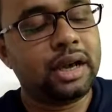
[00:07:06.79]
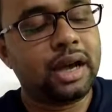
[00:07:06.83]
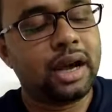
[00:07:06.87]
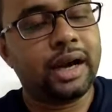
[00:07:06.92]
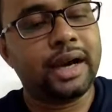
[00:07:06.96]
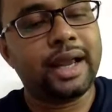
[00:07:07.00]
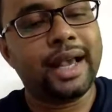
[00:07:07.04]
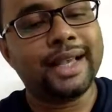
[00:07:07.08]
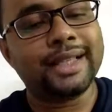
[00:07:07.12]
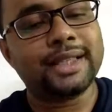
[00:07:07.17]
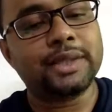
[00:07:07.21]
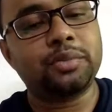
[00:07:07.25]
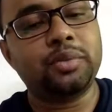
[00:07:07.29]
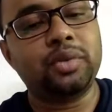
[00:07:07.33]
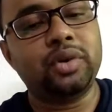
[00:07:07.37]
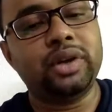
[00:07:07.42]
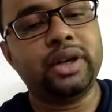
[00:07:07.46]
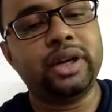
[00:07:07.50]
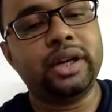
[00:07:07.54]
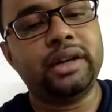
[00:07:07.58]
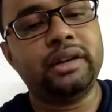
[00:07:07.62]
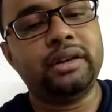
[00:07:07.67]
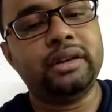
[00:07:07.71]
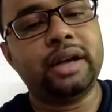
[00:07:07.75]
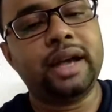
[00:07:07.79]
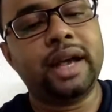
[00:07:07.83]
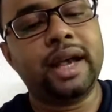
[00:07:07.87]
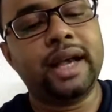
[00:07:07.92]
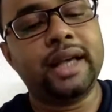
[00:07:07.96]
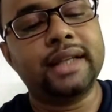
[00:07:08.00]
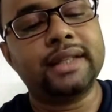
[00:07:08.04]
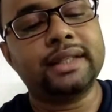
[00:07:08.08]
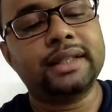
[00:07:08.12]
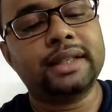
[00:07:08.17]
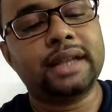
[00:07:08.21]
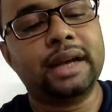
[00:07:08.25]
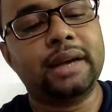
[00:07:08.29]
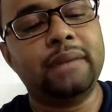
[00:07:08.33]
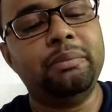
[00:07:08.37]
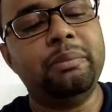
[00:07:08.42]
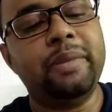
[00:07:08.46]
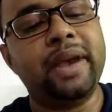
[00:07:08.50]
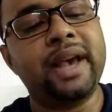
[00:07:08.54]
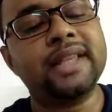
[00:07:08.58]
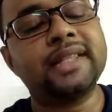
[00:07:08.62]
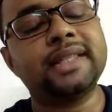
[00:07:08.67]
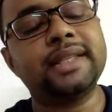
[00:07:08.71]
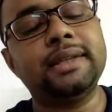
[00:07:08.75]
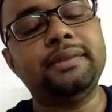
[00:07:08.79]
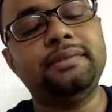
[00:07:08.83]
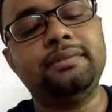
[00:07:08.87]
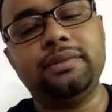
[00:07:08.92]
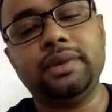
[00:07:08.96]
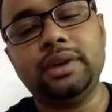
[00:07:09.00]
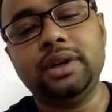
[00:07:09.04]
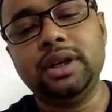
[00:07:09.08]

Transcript: are as potent as a massive